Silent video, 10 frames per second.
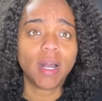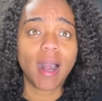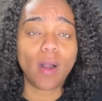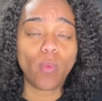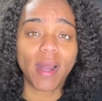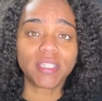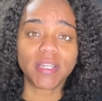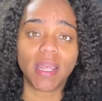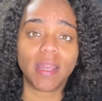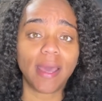I watched
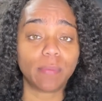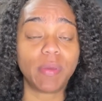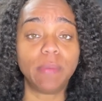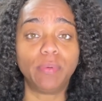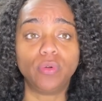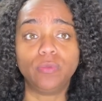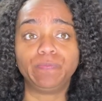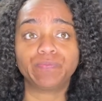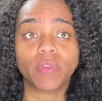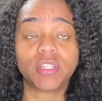a lot of
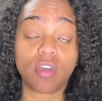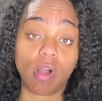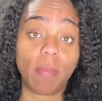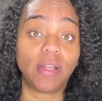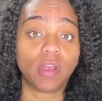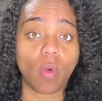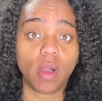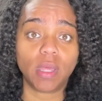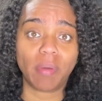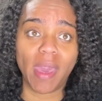people talk about their
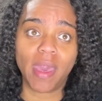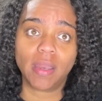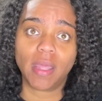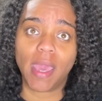walking pad